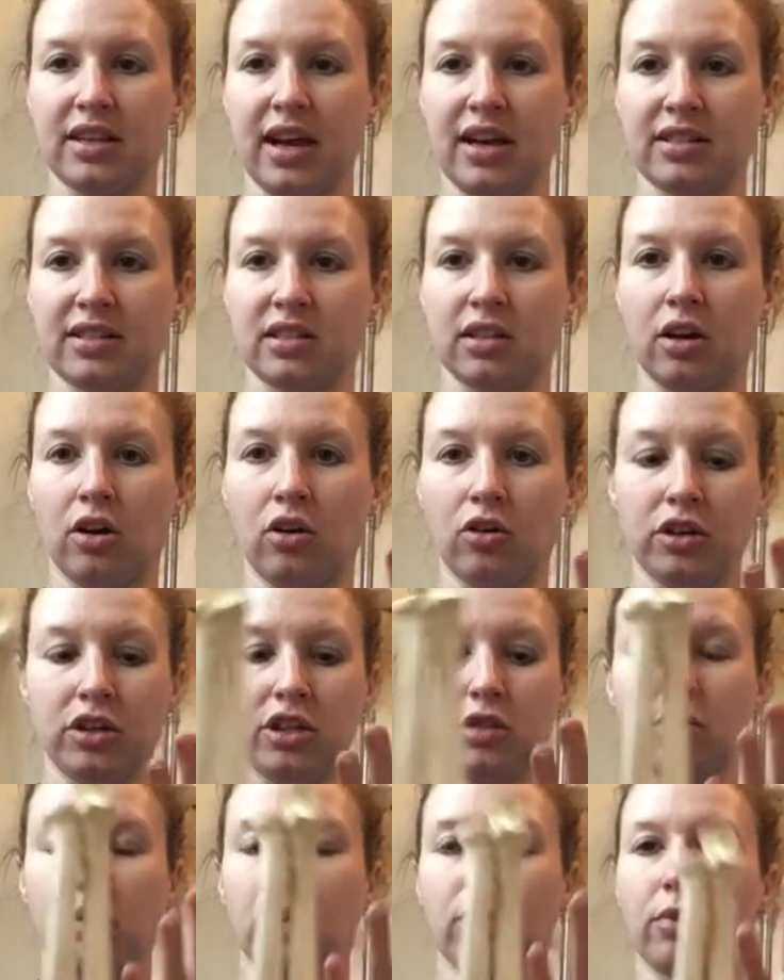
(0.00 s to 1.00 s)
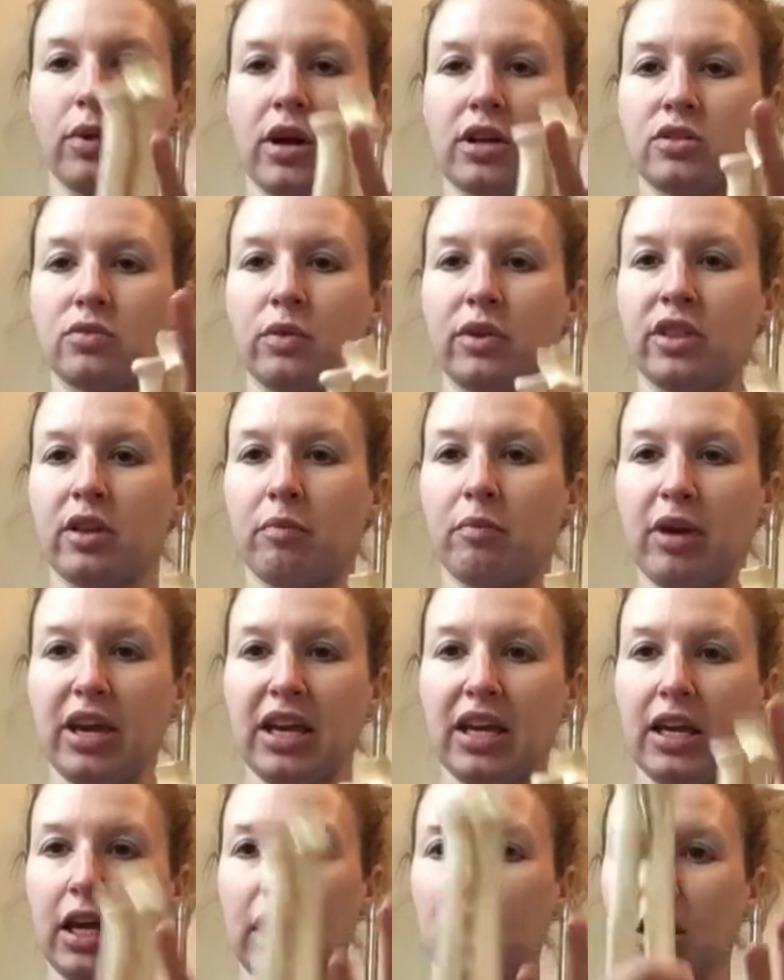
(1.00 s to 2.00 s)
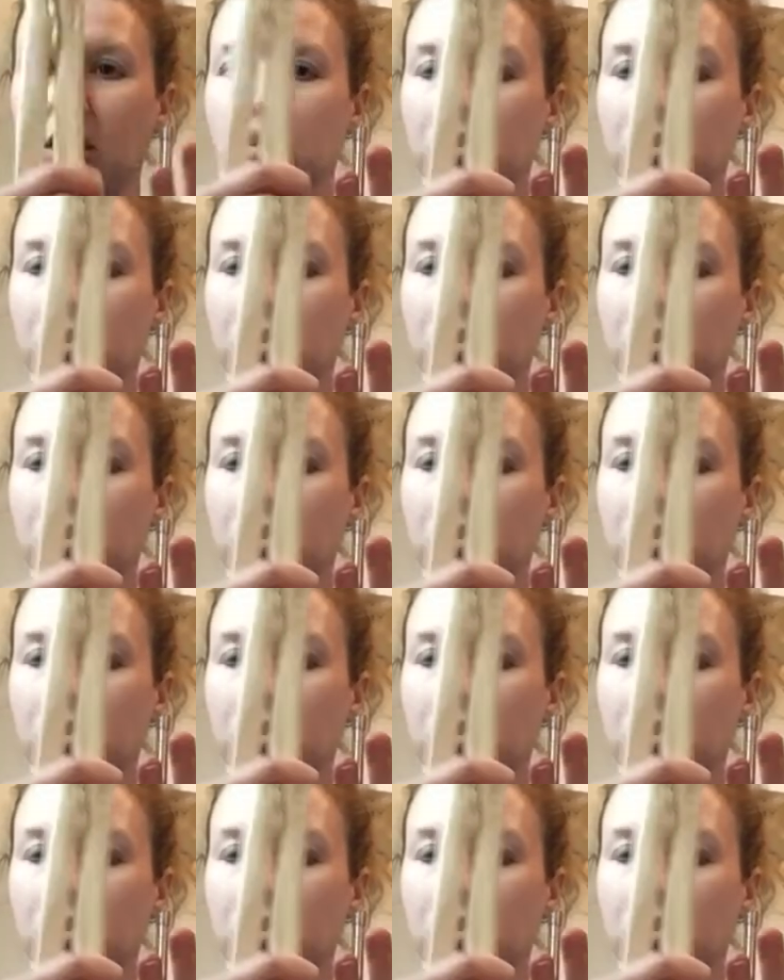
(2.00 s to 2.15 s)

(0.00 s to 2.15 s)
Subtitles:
as the ulna is what runs with the pinky.